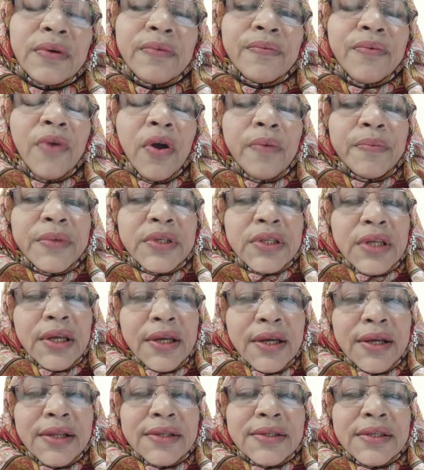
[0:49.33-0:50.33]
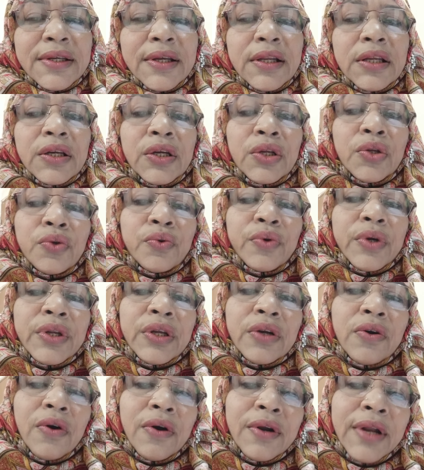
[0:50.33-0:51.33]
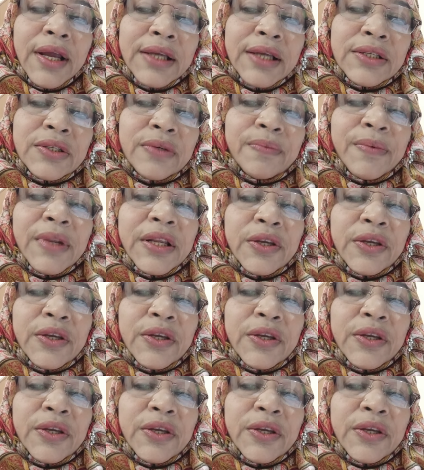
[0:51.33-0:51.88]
from a single cell into a recognizable